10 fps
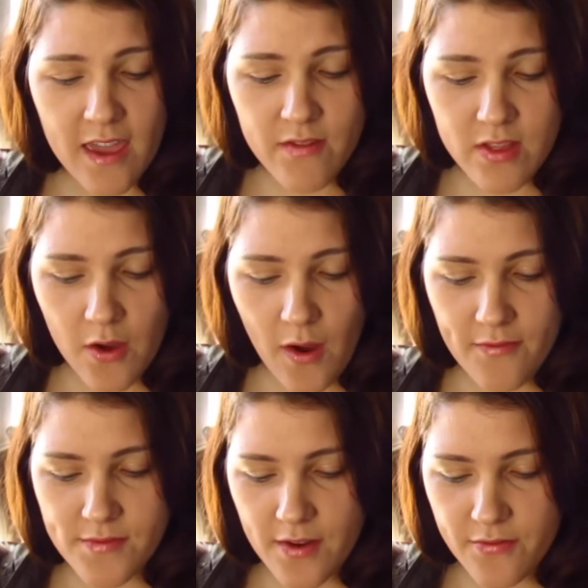Even though
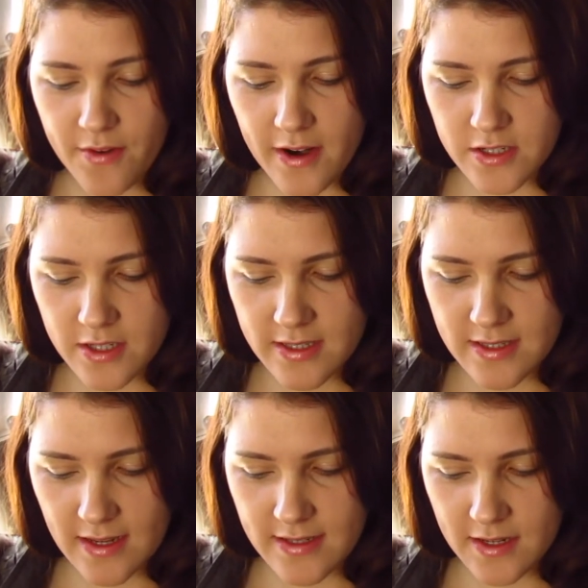I've never actually
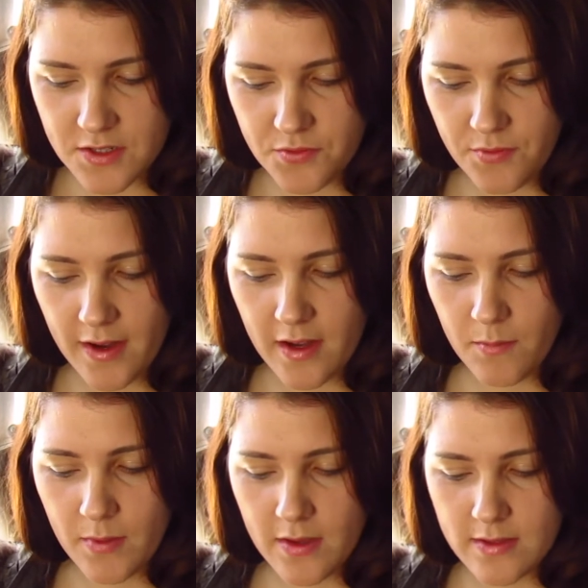sat down to read
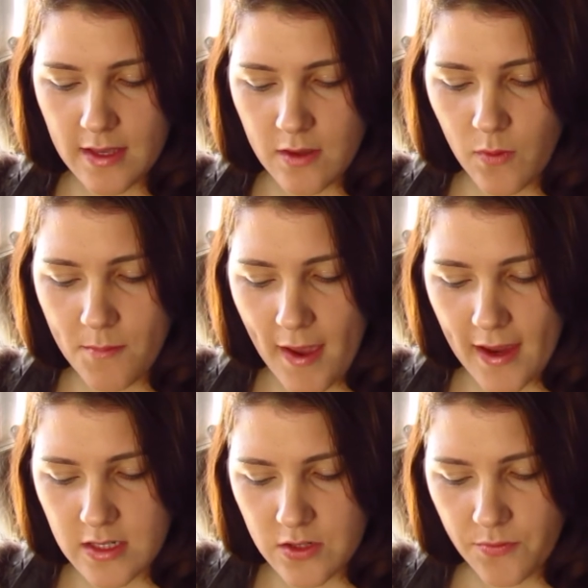it, because like we're
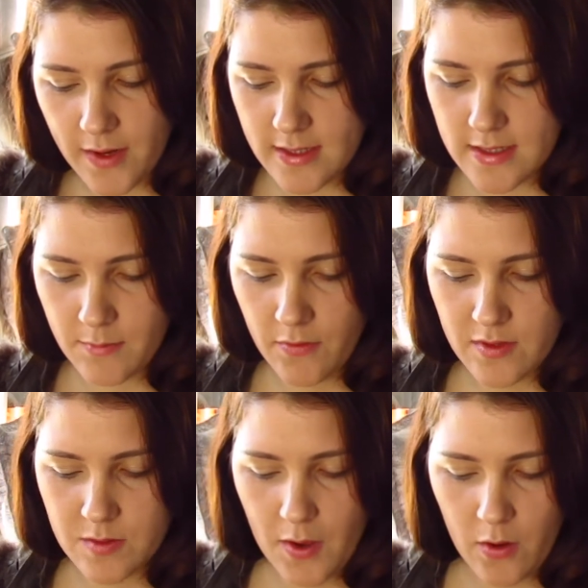made to read some of
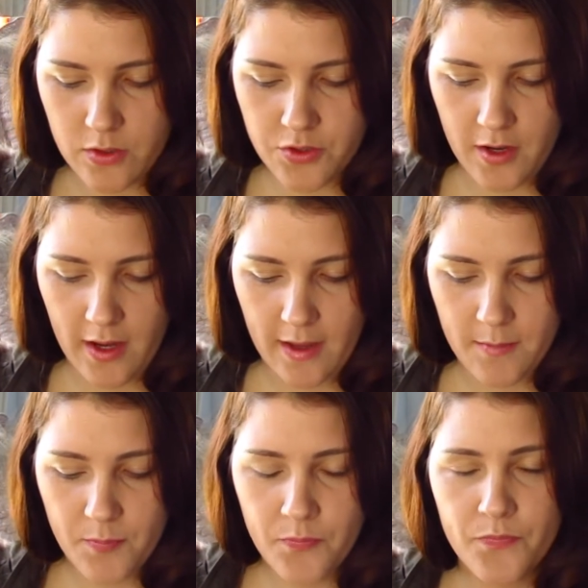his poetry
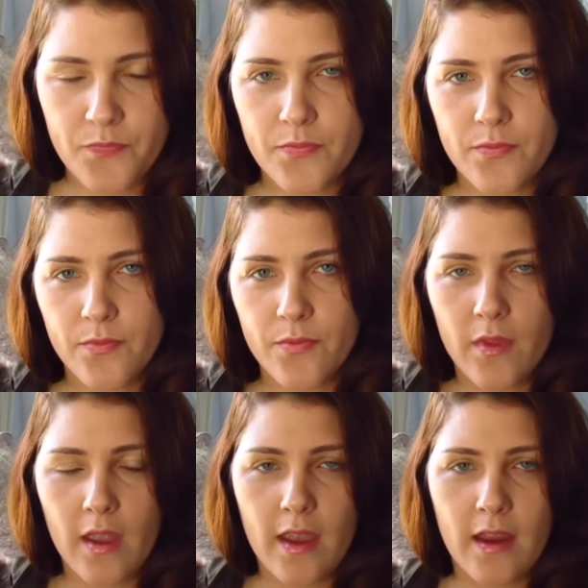
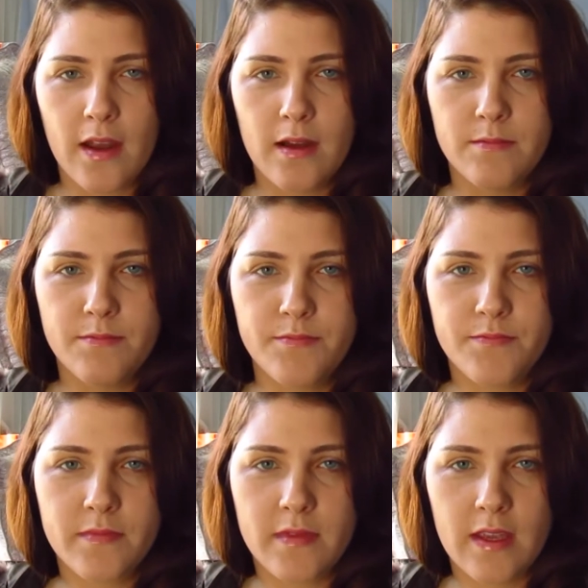
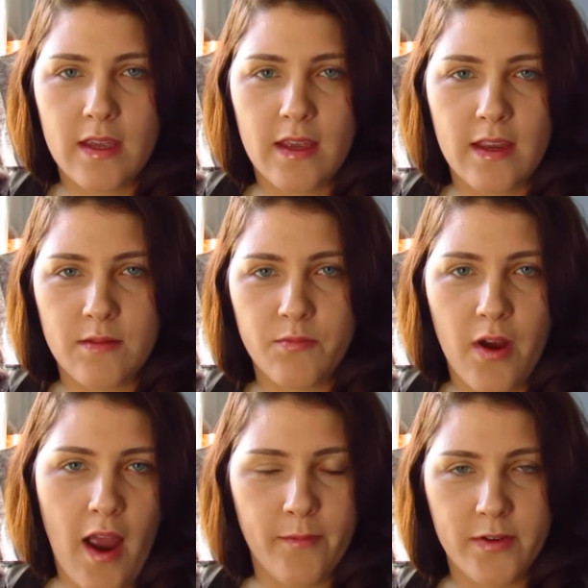in
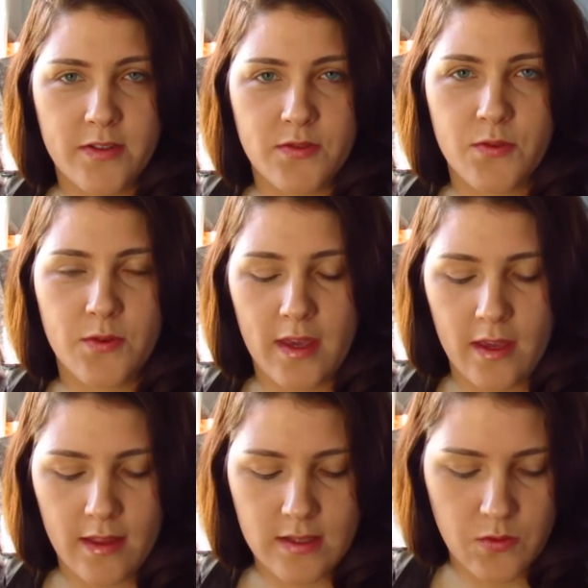primary school
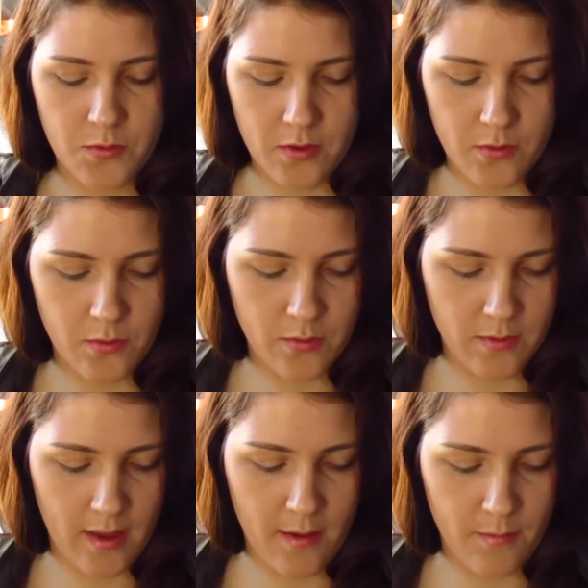here. That's what we call
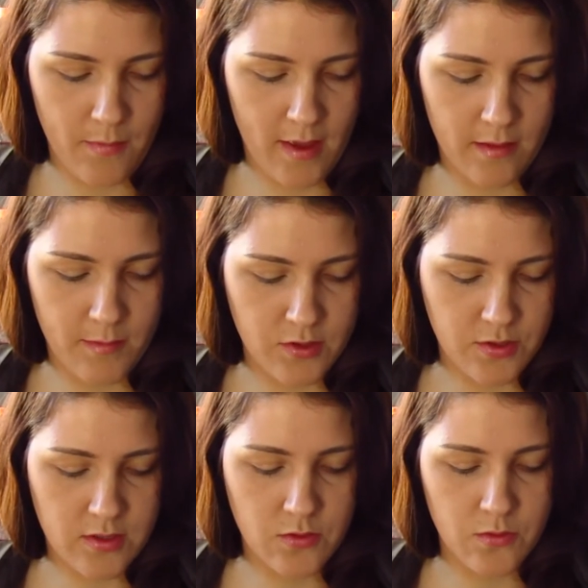
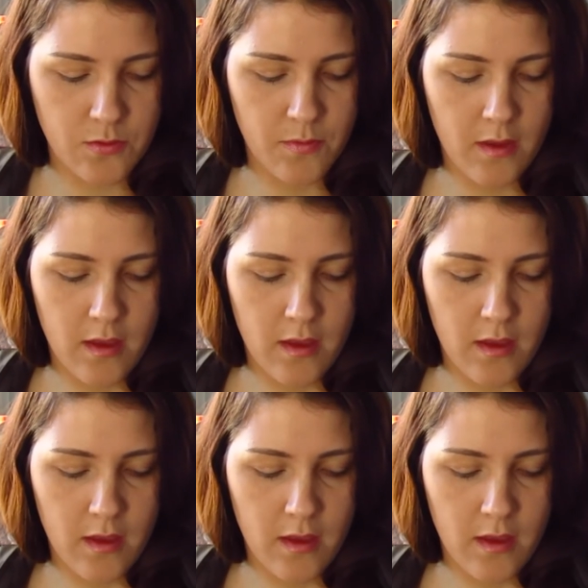elementary school.